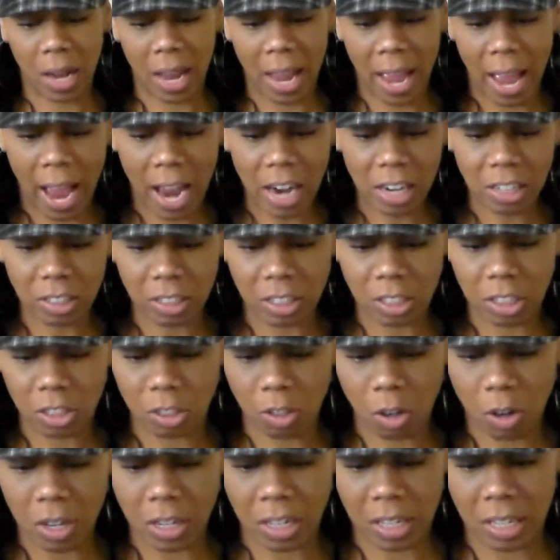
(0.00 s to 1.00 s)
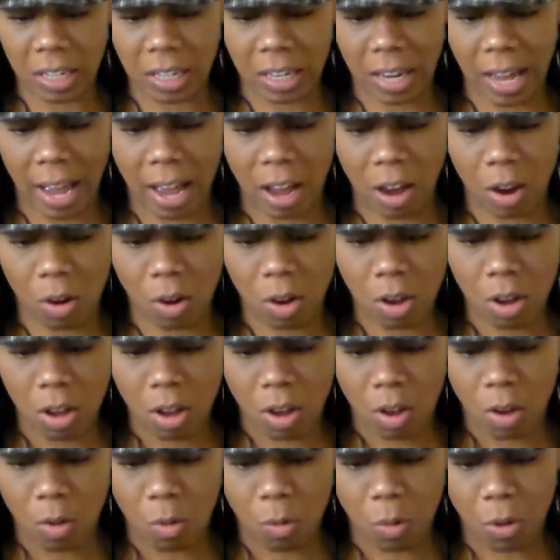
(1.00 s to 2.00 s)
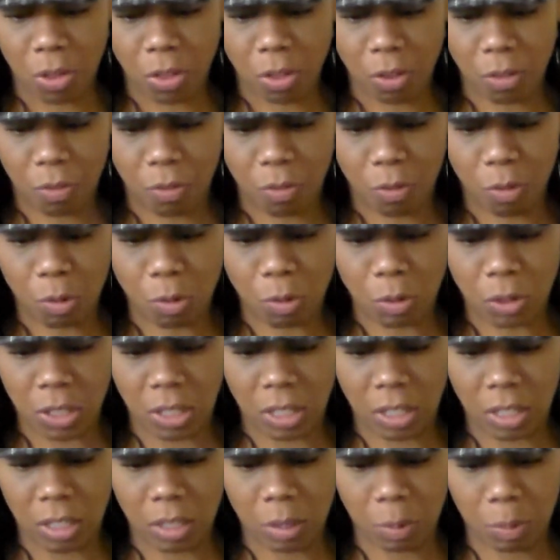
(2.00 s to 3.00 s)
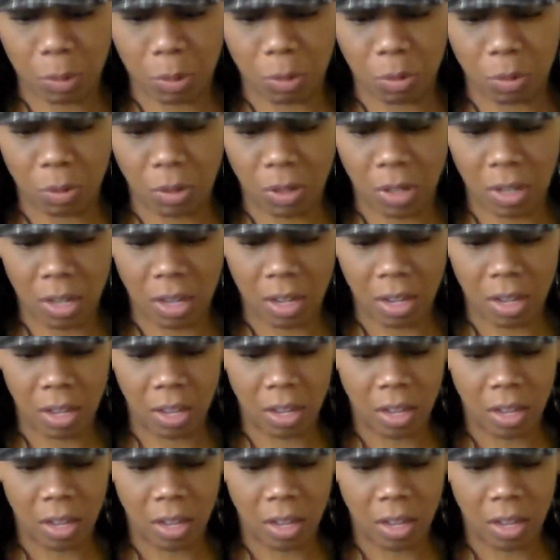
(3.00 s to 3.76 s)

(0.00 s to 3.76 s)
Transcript: I actually started it out with a full teaspoon.